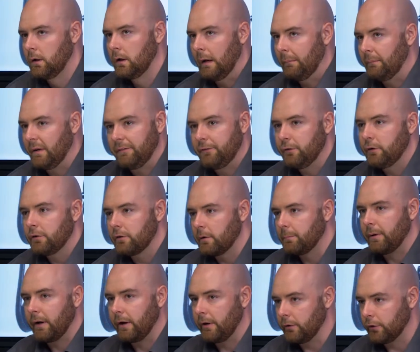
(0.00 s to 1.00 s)
I mean, if you're just
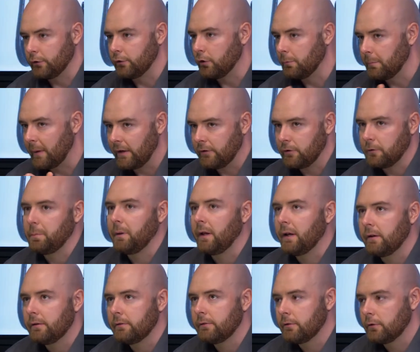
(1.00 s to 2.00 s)
comparing the two major
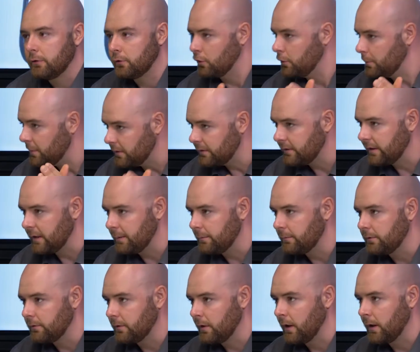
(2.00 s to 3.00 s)
players, Zoom and
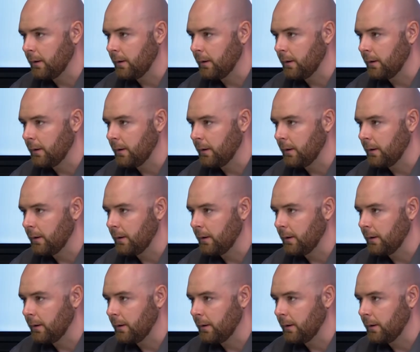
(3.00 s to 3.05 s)
Teams,